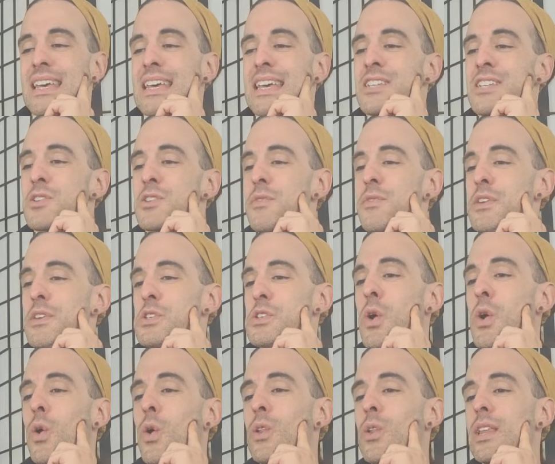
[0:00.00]
So this
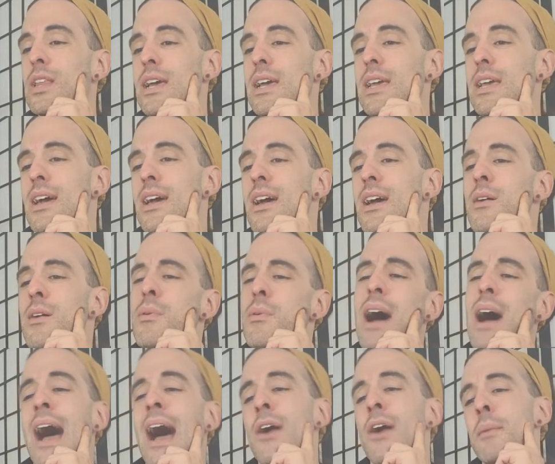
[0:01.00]
whole like,
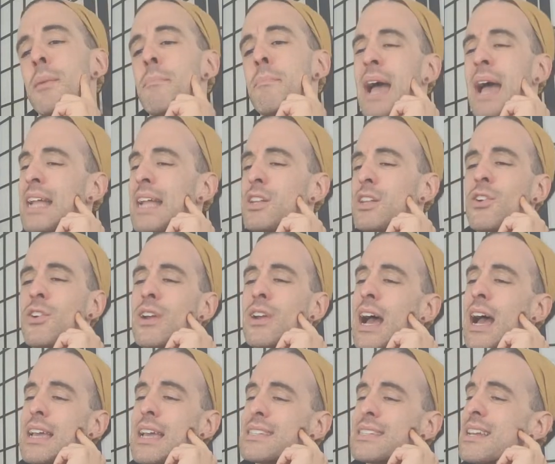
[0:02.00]
well, how come my third
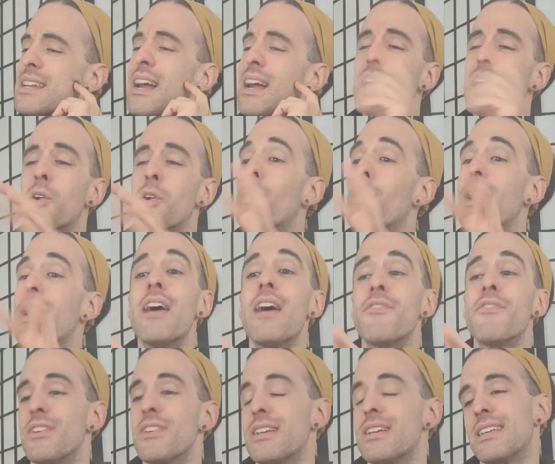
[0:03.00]
eye isn't on, or
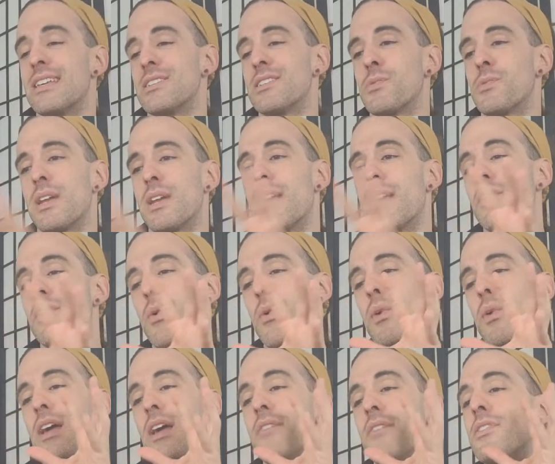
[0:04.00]
whatever it is,
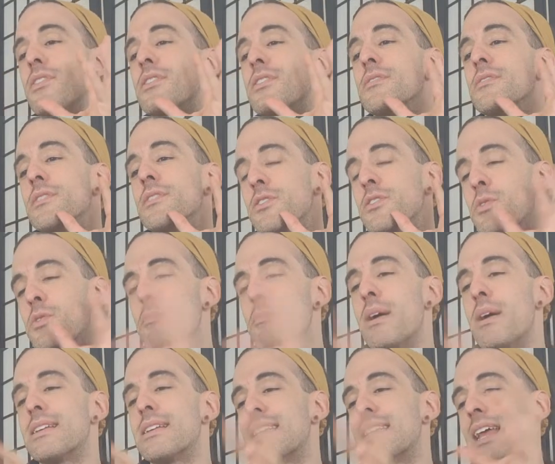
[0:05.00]
whatever you were
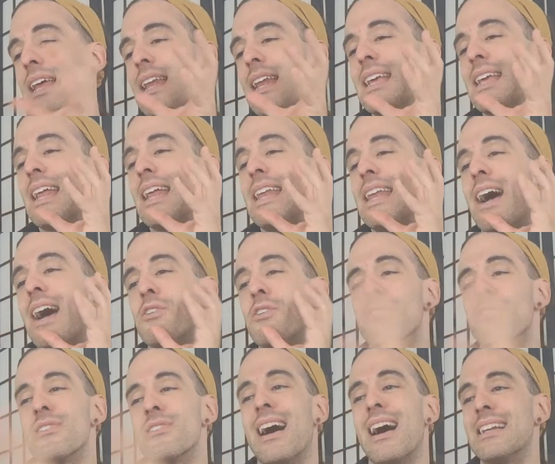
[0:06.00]
meditating and now
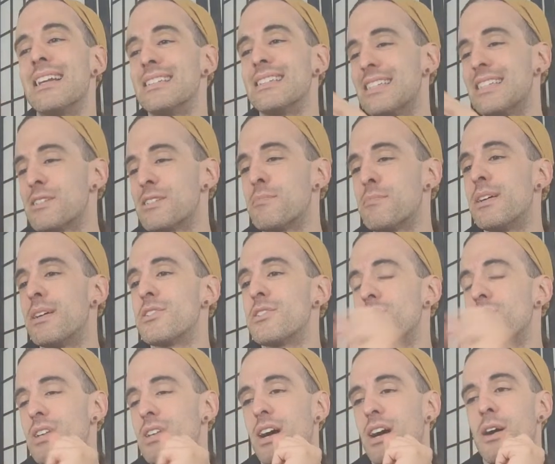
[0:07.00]
you're not as
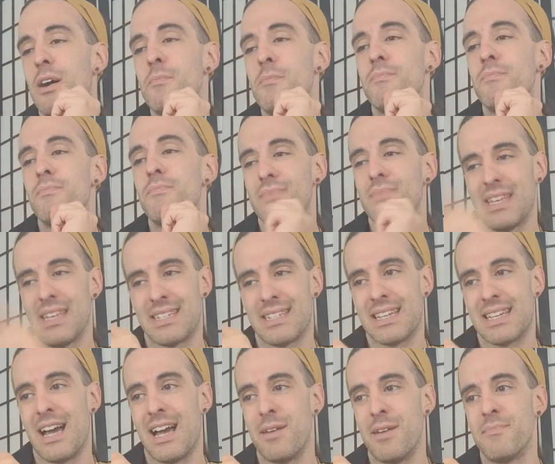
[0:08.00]
much, it's
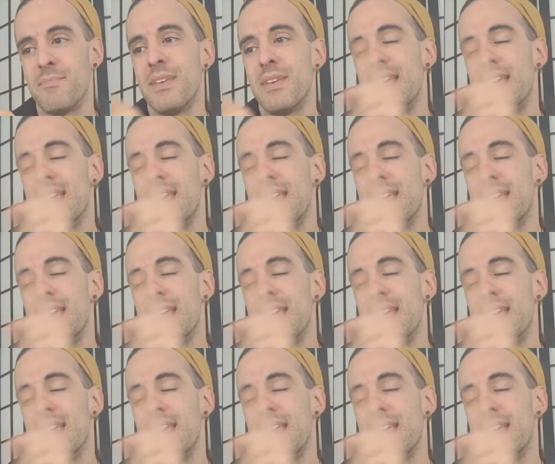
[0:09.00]
time.